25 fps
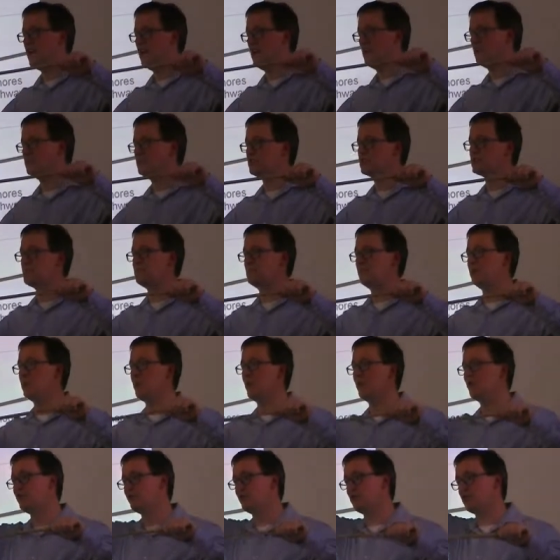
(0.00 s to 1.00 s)
happens to be
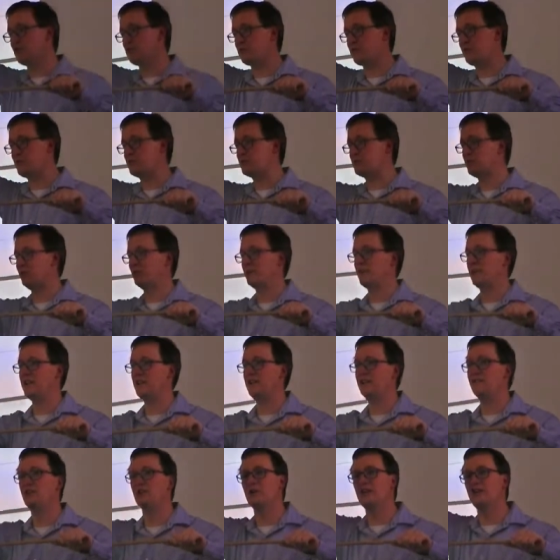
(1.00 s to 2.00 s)
over your threshold,
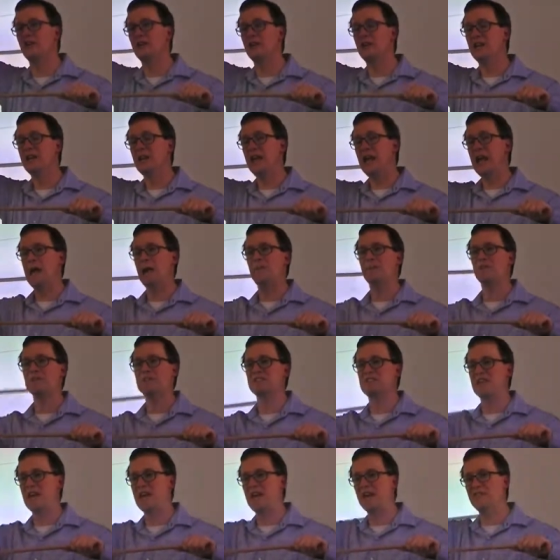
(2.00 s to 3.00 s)
even though it happens
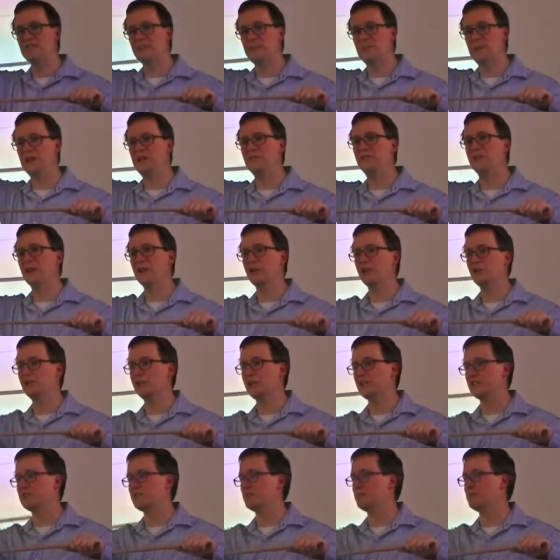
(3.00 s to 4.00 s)
to have a p-value
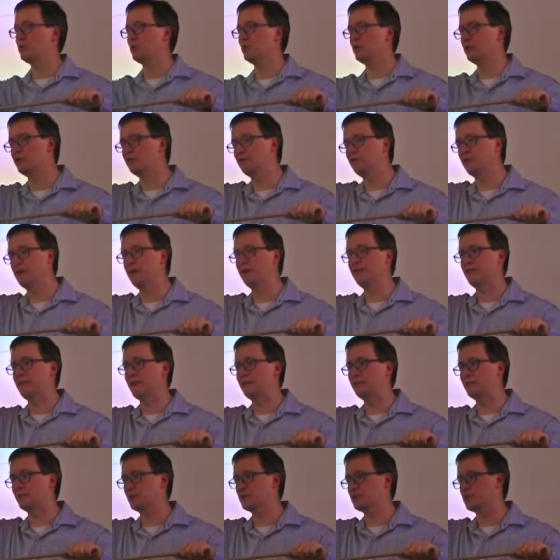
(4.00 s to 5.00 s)
less than 0.05
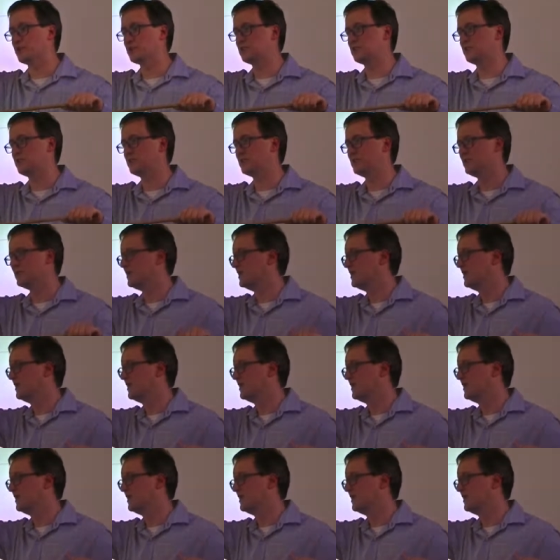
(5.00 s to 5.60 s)
after adjustment,